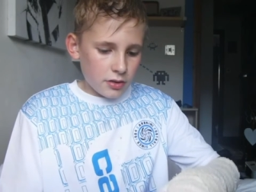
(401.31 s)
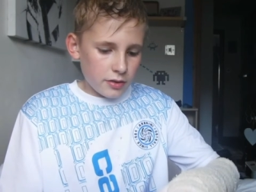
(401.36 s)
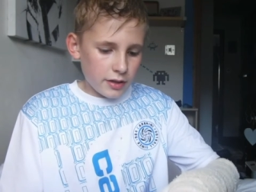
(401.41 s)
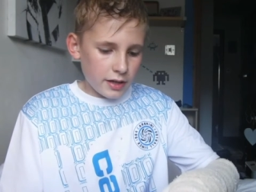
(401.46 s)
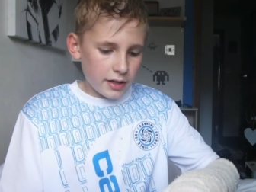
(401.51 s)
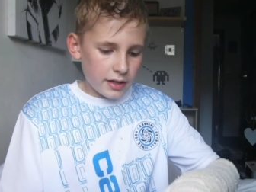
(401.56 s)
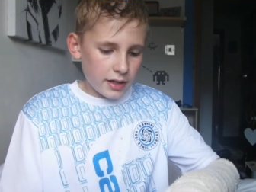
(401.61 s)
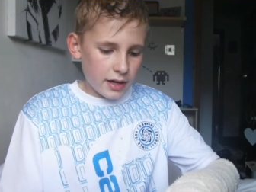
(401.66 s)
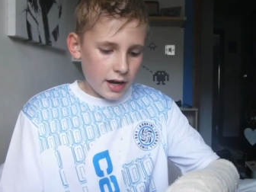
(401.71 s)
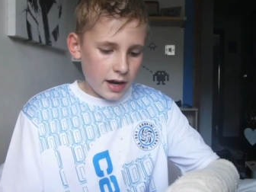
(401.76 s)

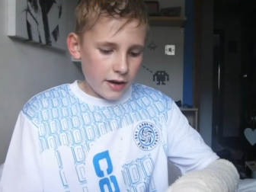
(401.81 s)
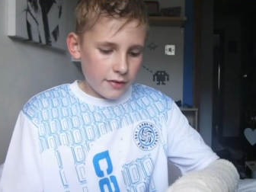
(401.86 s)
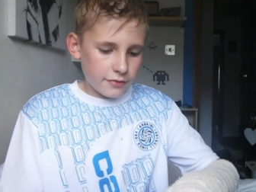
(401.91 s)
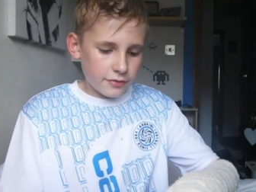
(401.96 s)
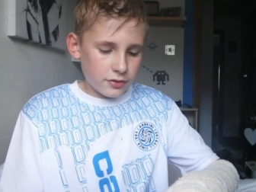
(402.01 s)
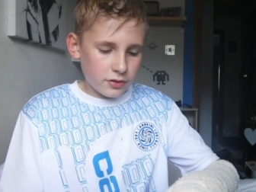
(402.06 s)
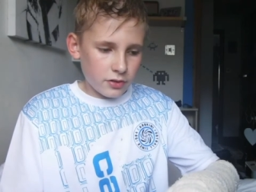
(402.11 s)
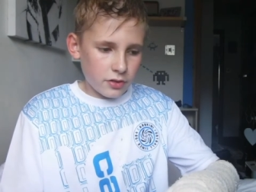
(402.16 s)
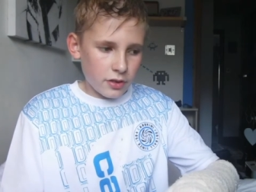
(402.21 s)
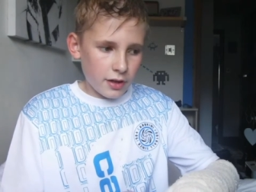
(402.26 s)
Then
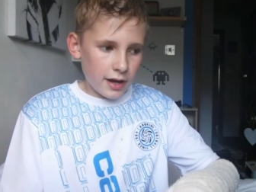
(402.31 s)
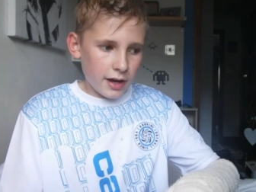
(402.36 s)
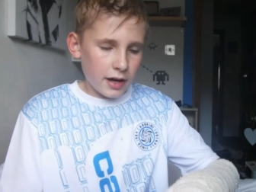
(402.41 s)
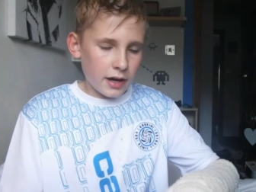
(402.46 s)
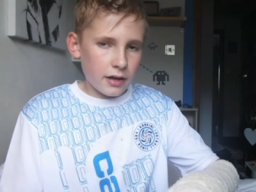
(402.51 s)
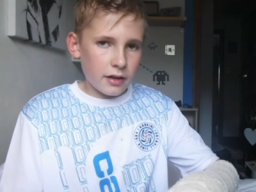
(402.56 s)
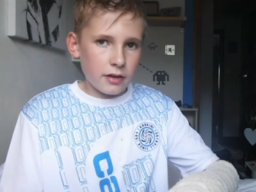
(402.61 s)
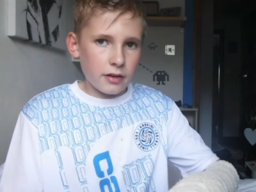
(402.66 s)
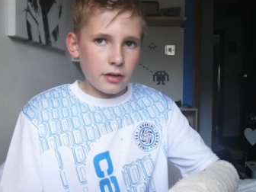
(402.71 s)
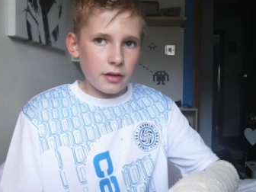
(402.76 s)
after
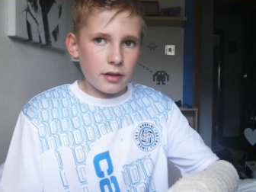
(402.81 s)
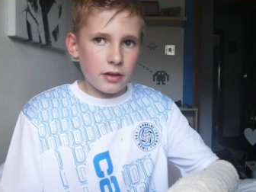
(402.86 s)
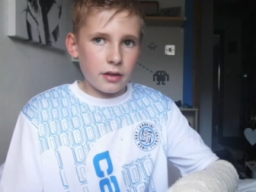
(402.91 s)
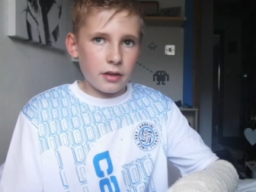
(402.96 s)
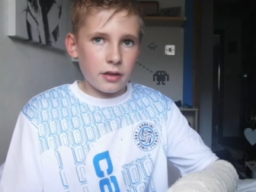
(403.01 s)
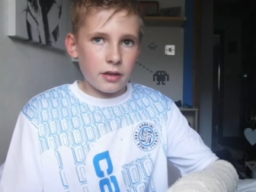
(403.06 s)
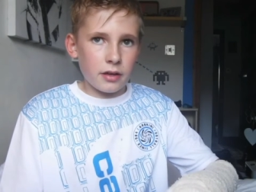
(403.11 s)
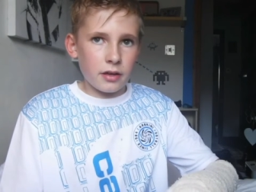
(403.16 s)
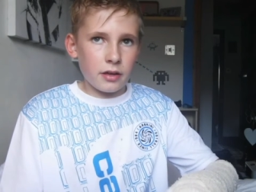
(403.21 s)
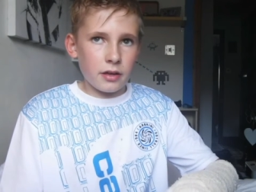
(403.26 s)
that,
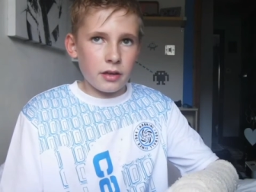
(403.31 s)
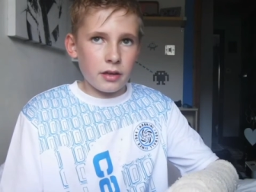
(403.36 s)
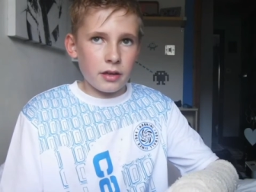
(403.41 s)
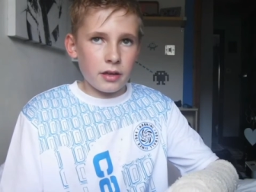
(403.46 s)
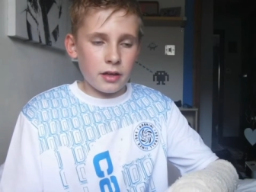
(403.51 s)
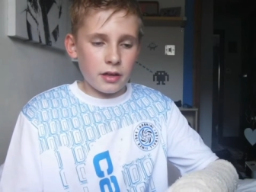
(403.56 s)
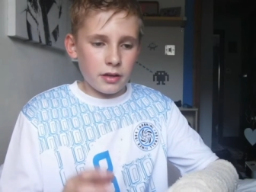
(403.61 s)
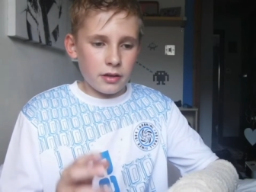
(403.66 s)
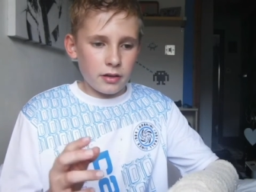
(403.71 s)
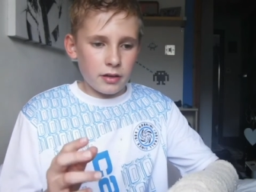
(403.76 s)

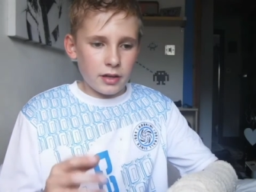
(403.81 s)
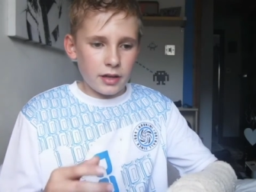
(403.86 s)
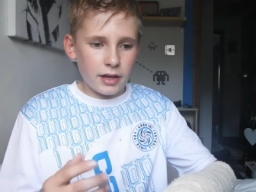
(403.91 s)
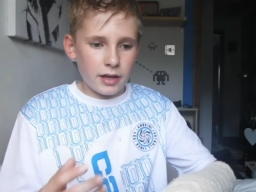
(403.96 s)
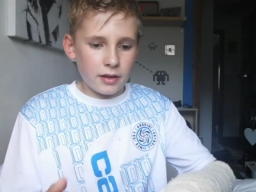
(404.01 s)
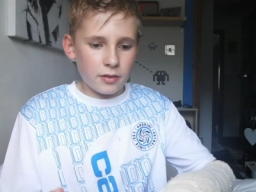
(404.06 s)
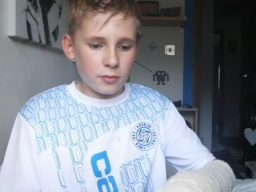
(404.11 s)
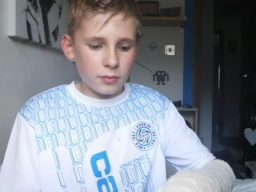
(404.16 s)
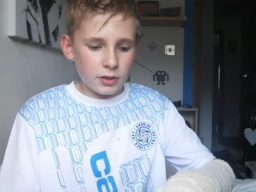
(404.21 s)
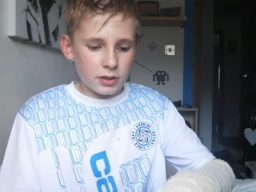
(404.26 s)
in
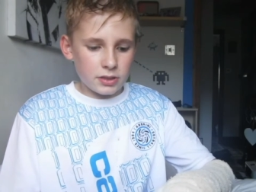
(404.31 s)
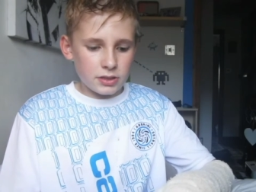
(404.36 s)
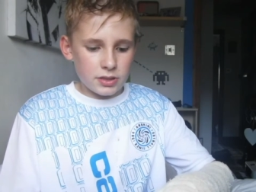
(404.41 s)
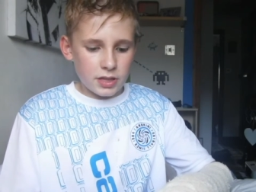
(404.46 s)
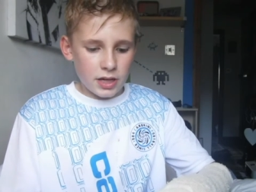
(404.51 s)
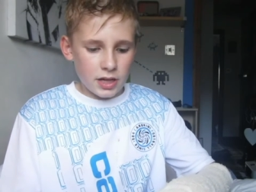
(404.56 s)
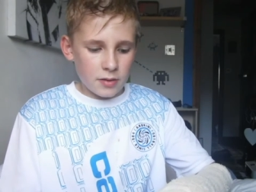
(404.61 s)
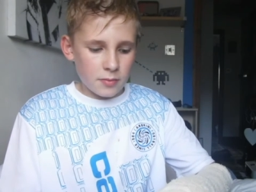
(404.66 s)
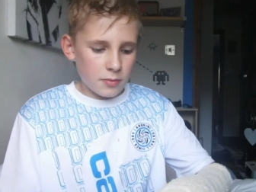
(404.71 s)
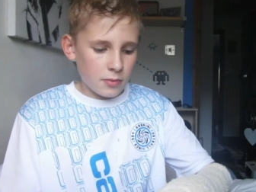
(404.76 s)
eight weeks
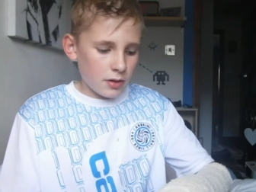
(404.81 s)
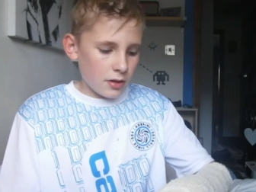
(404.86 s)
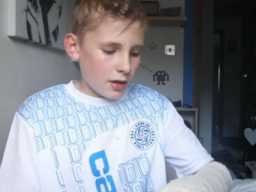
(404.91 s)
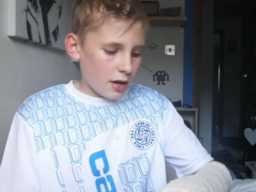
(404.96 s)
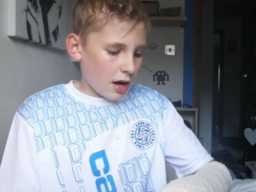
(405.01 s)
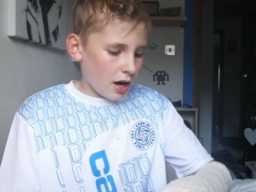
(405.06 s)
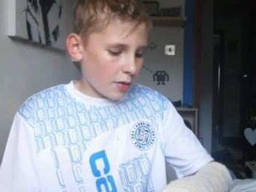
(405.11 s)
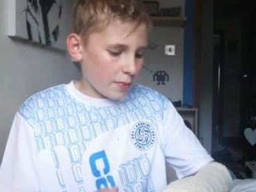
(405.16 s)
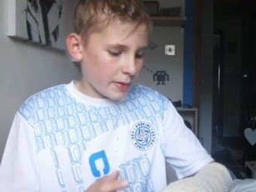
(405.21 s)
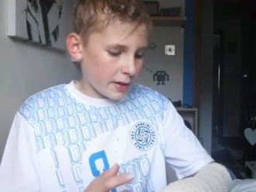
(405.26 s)
time,
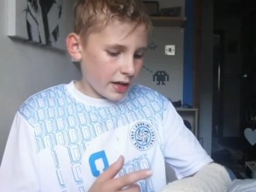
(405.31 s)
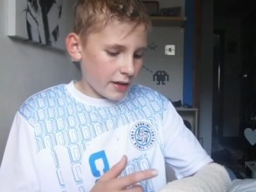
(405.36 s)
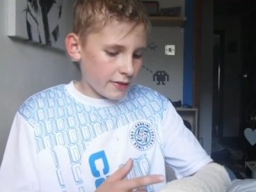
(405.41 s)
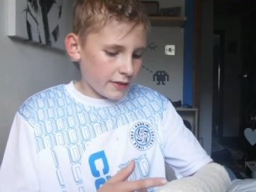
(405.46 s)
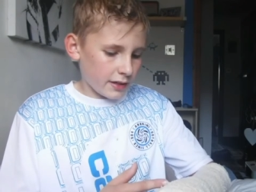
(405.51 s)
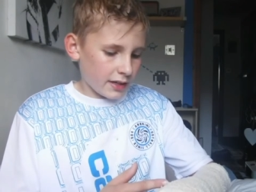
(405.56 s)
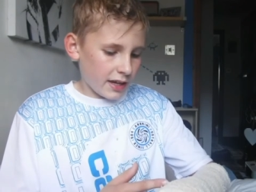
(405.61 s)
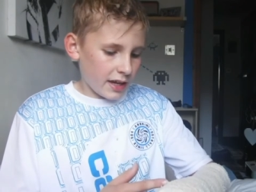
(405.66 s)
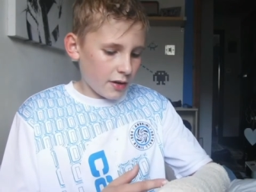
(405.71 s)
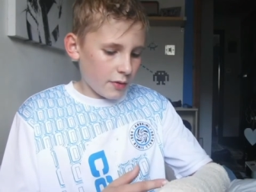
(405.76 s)
I'll be
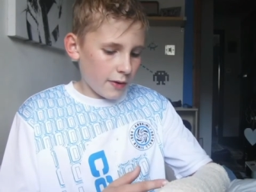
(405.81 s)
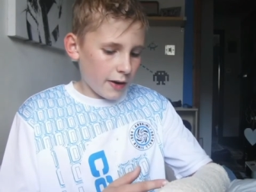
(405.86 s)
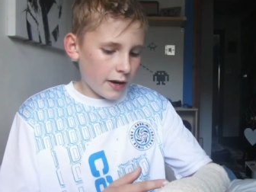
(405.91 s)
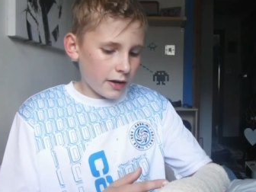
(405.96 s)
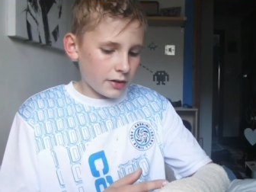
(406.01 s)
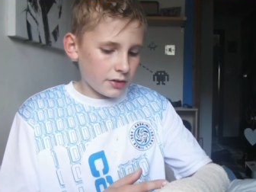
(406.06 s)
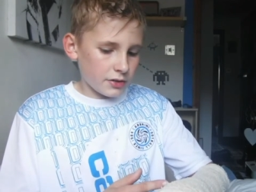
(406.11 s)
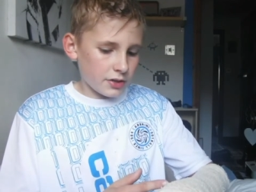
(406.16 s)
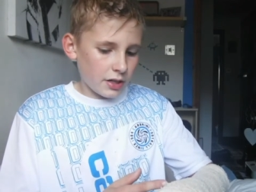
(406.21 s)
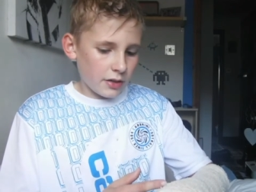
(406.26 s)
getting the
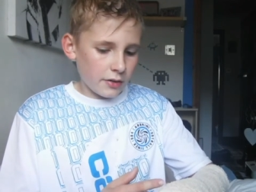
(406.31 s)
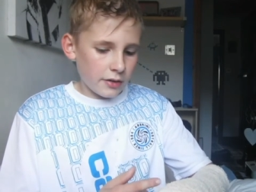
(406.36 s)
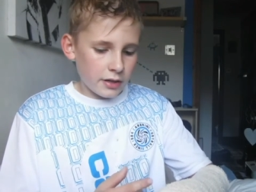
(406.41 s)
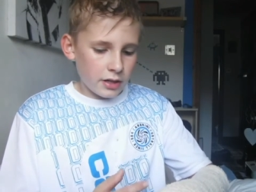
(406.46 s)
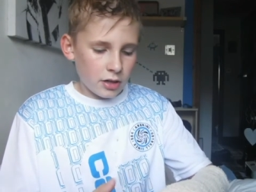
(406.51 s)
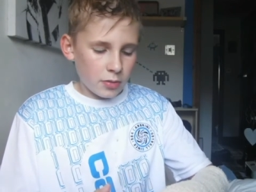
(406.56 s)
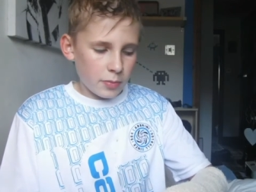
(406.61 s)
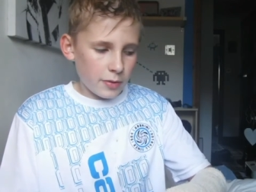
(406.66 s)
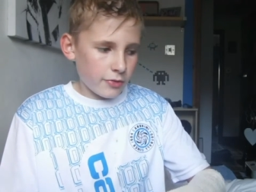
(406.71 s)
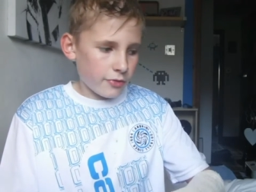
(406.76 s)
K-wires out
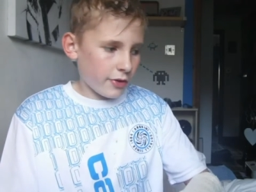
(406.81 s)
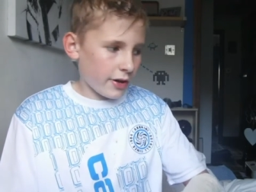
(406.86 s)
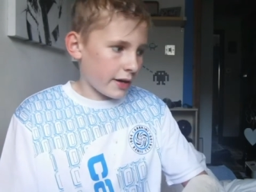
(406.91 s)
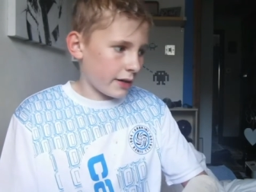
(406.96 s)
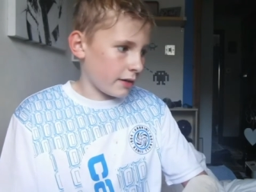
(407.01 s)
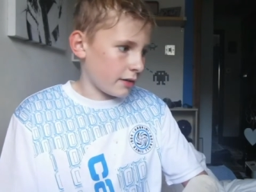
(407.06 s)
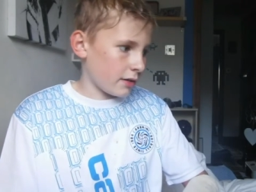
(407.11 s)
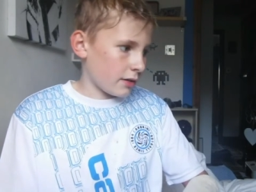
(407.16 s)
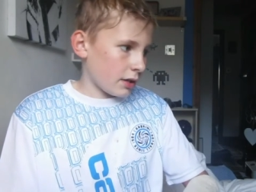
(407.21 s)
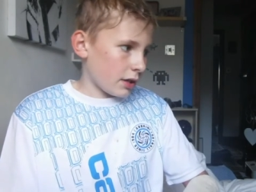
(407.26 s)
and I'll be
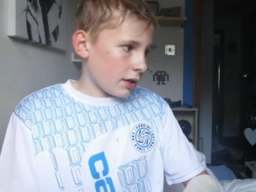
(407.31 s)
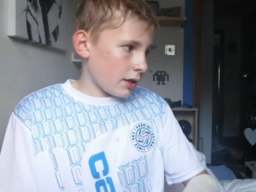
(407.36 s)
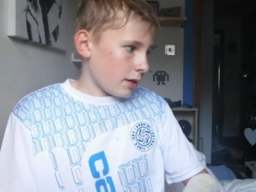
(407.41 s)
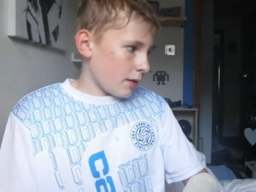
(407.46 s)
fine.